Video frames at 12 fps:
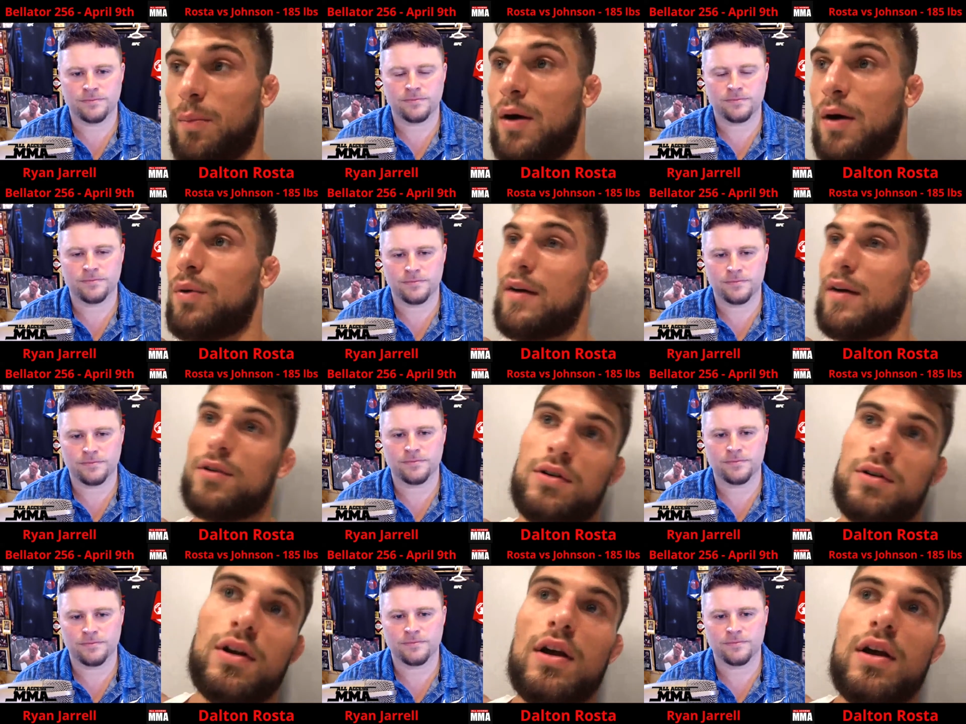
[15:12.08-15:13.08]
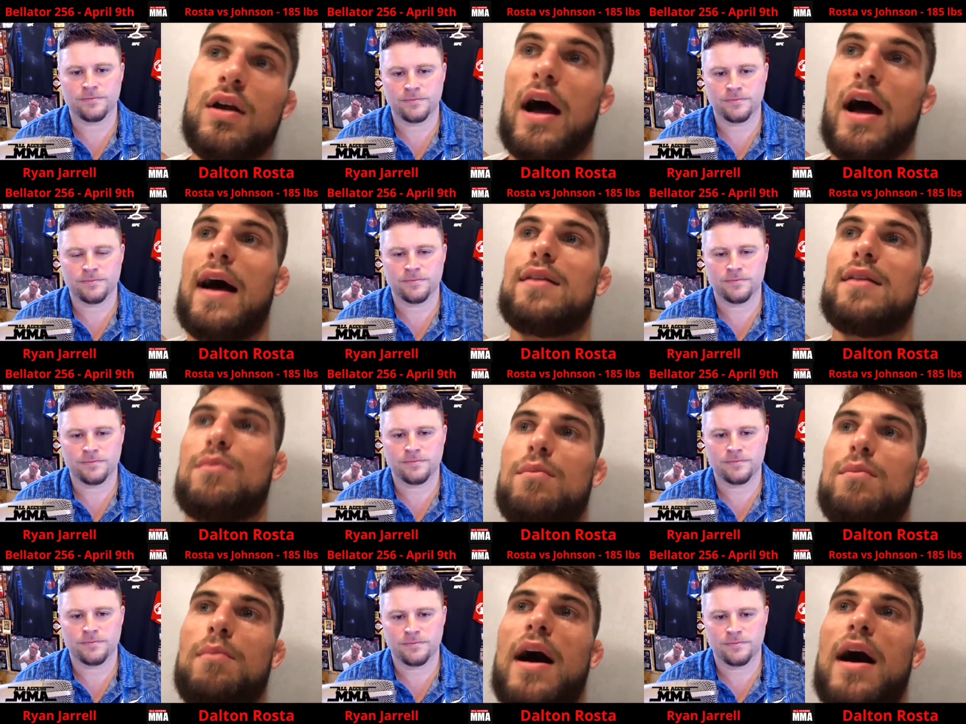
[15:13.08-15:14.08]
Speaker 1: him out. Whatever. I
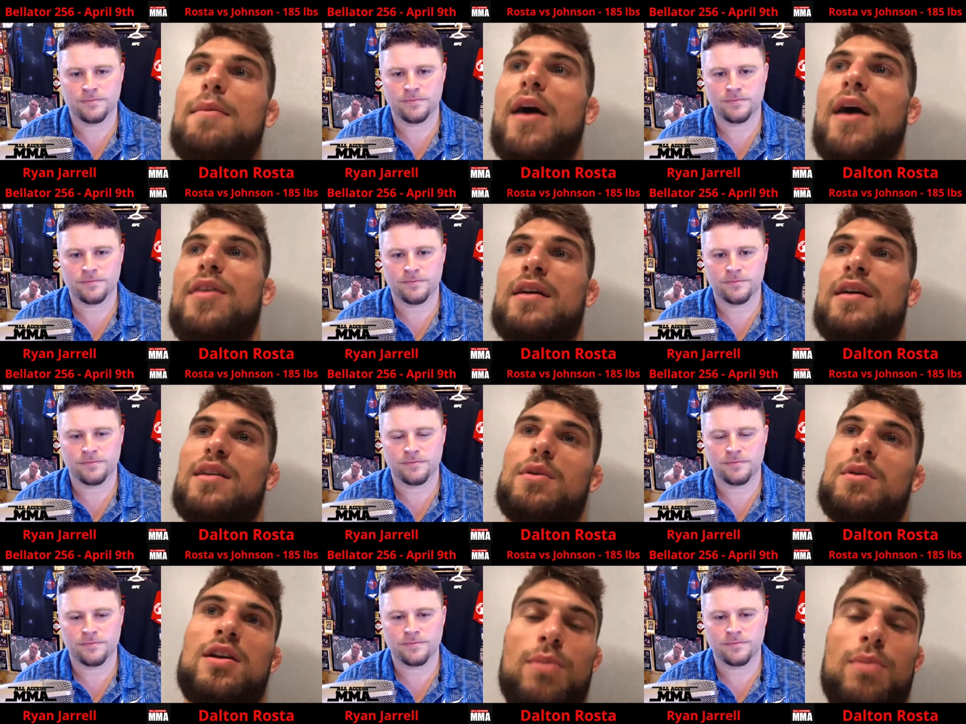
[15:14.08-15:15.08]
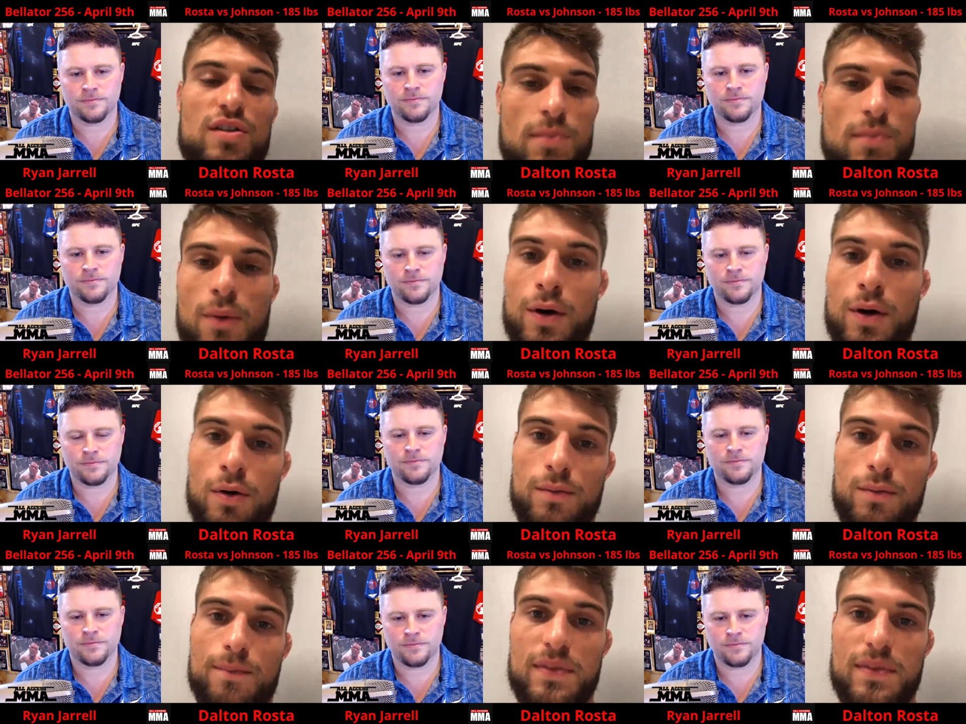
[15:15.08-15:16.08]
my my thing is, I'm going to impose my will
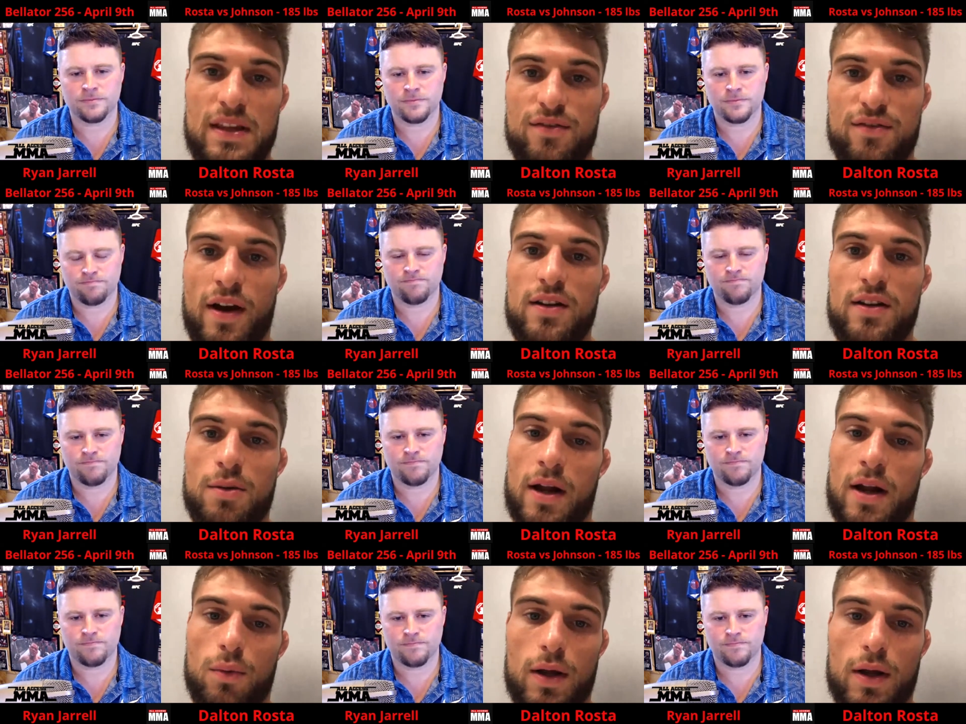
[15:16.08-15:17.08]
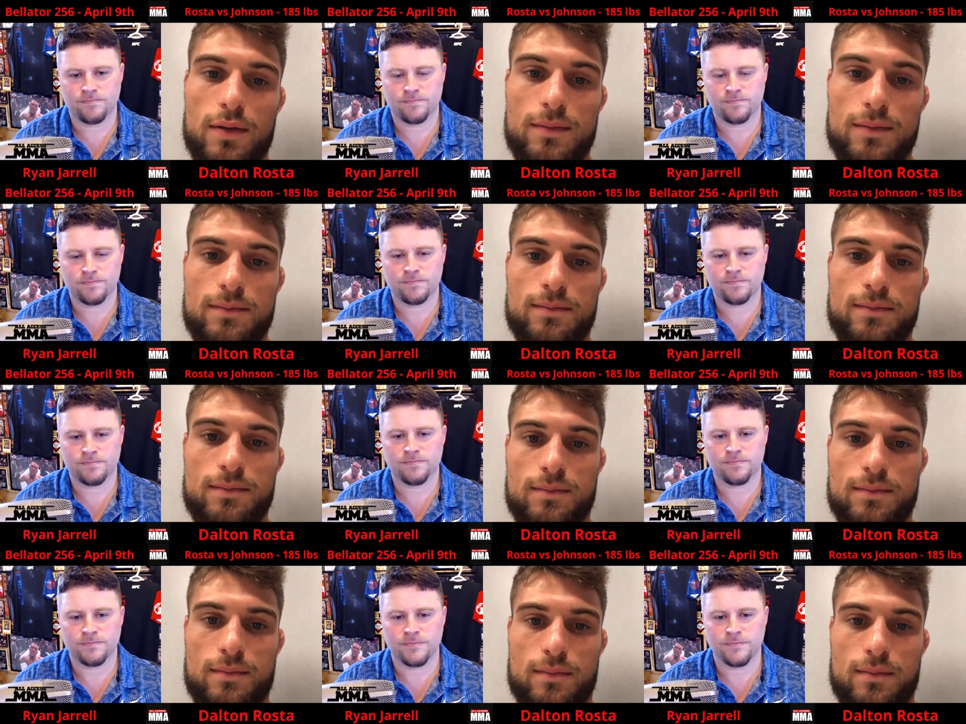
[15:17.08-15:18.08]
this fight no matter what.
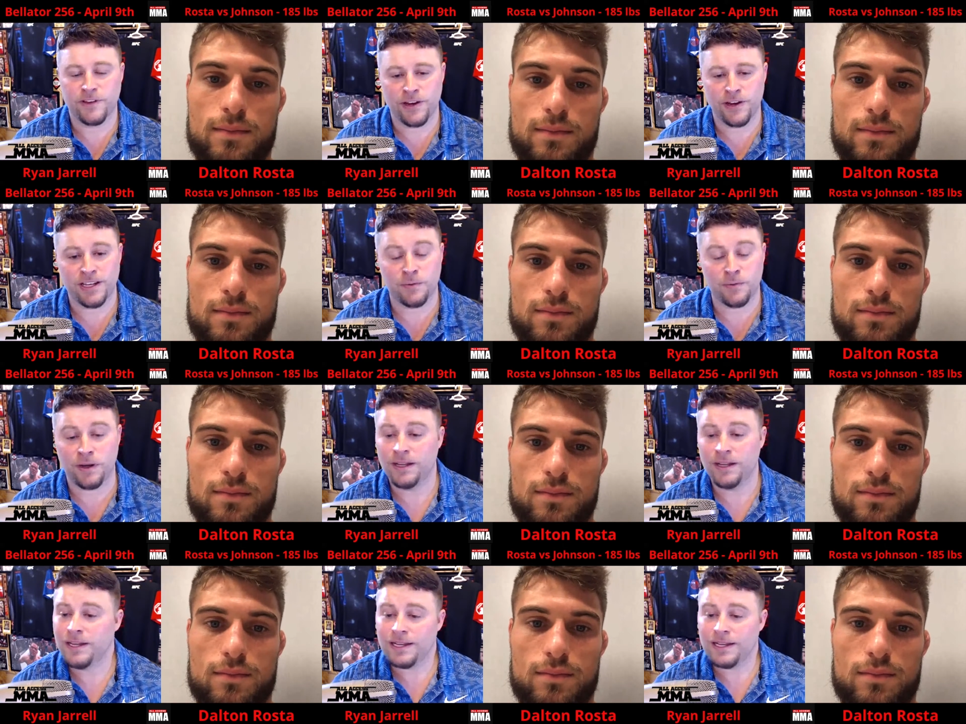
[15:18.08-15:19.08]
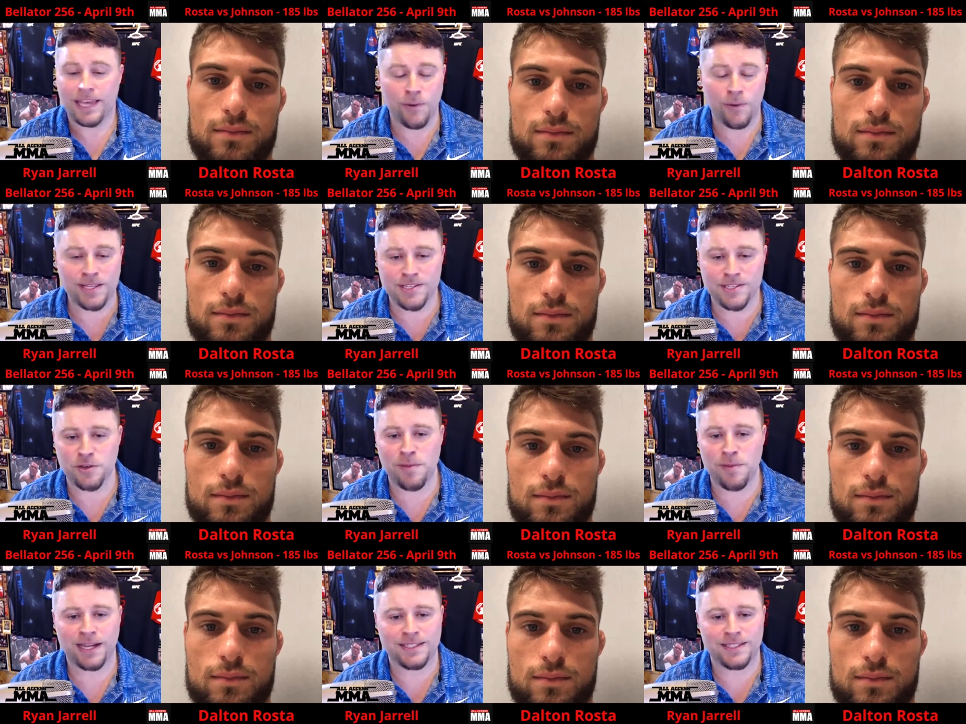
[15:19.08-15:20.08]
Speaker 2: Very good. Well, can't wait to see you
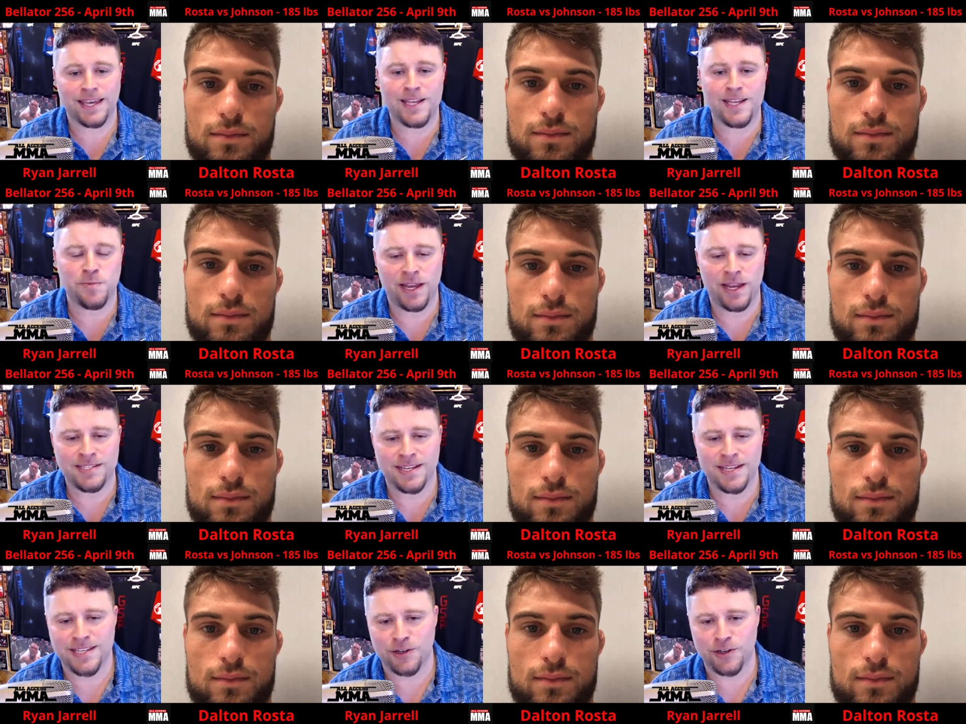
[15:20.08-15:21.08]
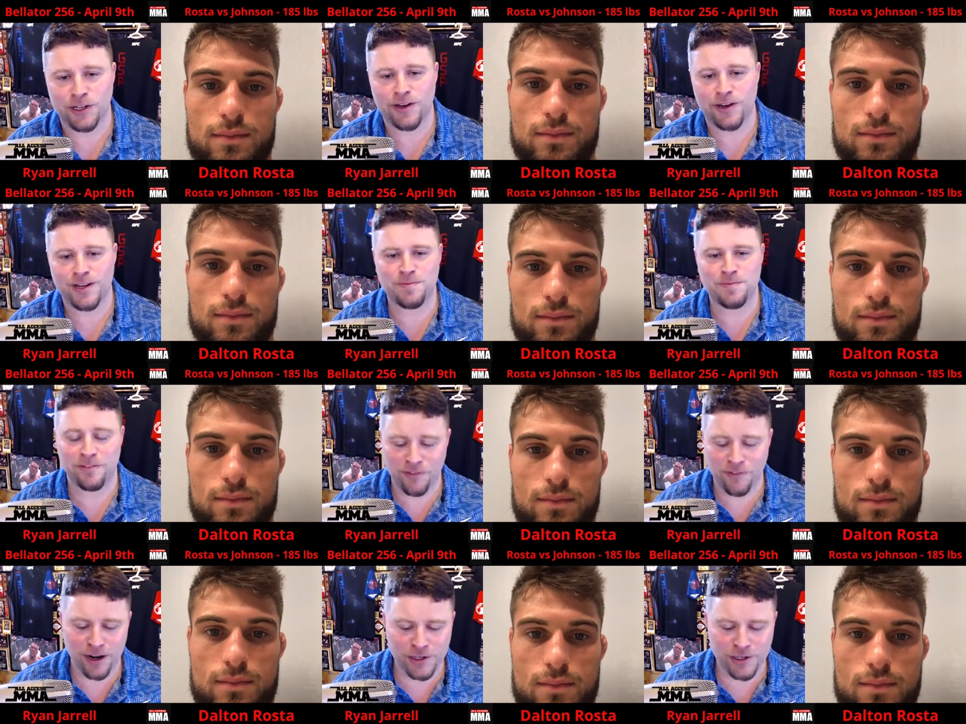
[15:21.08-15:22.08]
back in the cage, man. As I said earlier, it's been
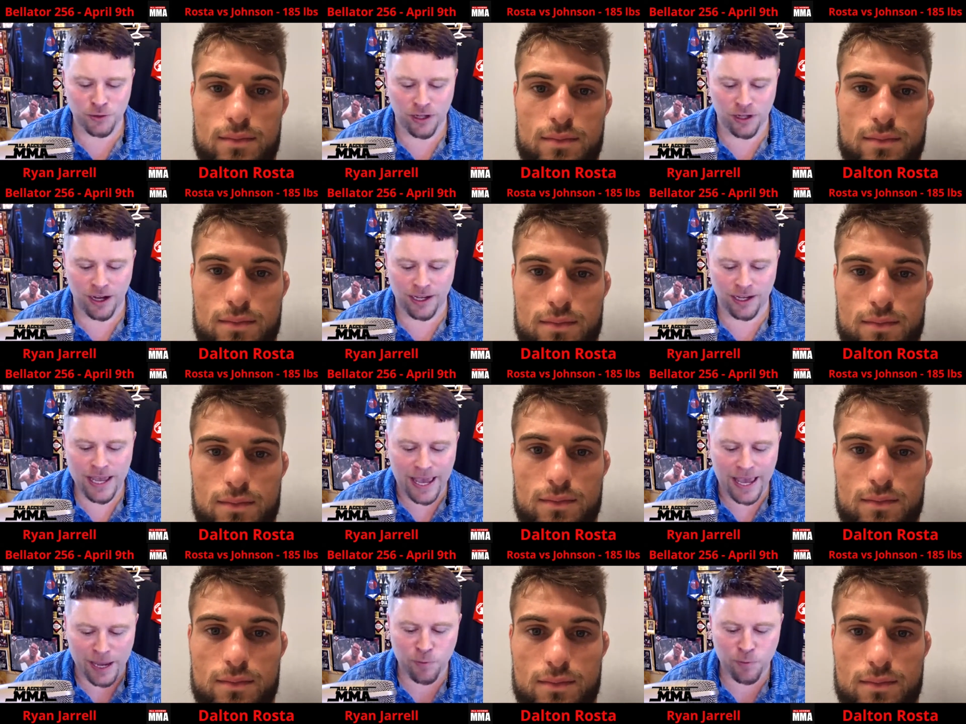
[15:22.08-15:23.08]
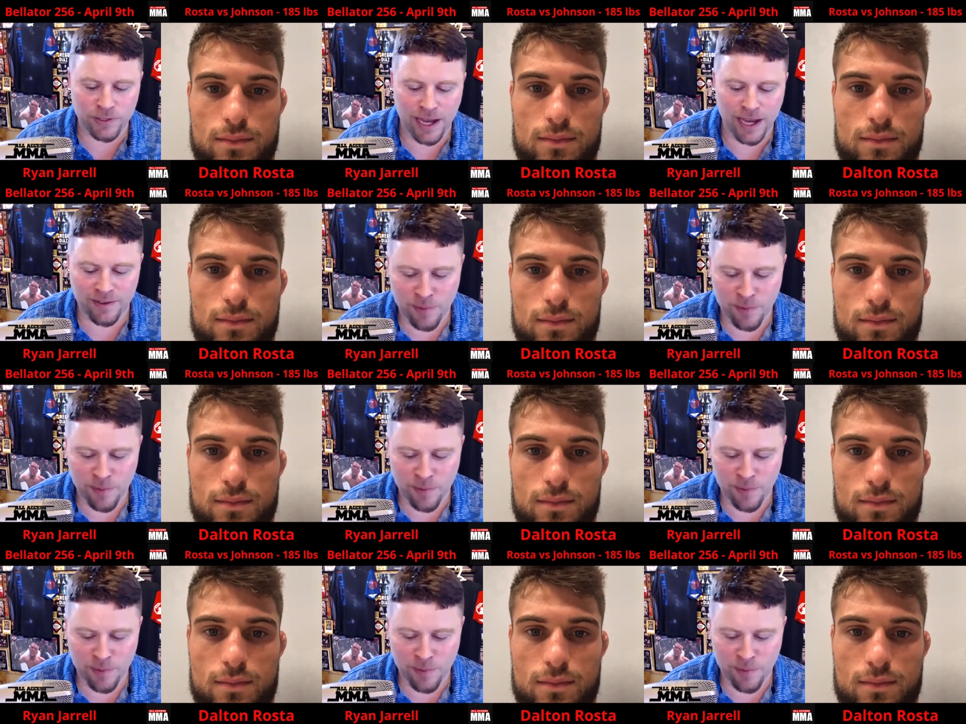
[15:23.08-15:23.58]
far too long. April 9th,